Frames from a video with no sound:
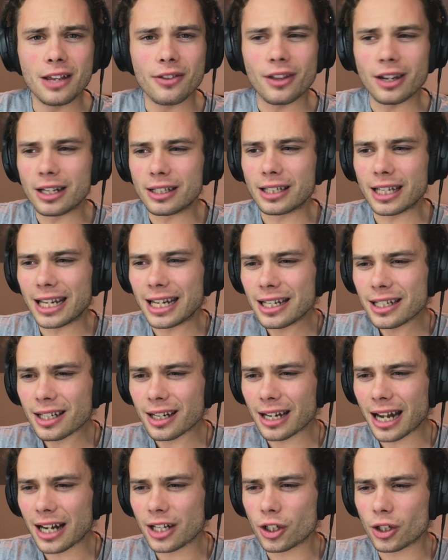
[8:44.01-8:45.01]
that is
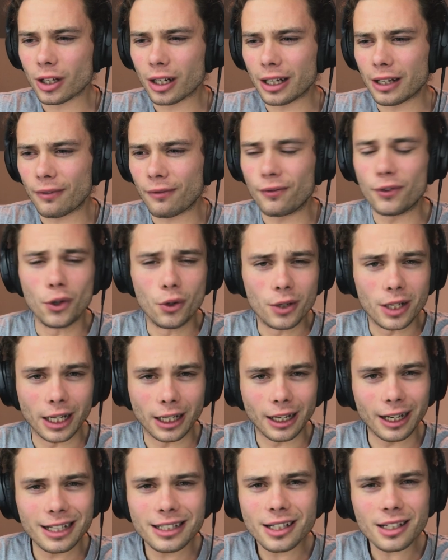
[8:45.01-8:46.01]
internationally
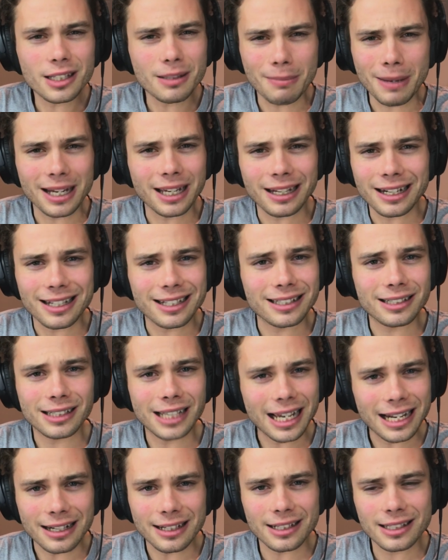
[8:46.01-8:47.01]
feuding. It doesn't make any
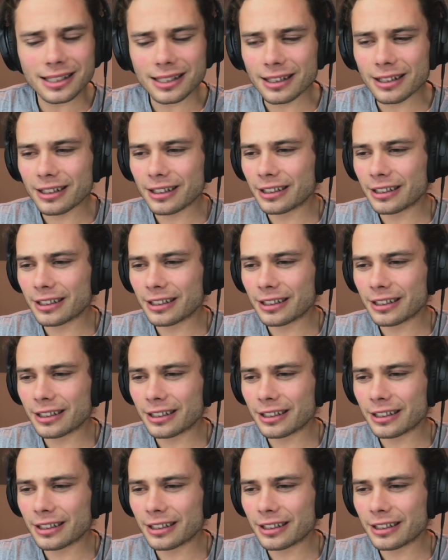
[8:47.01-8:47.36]
sense.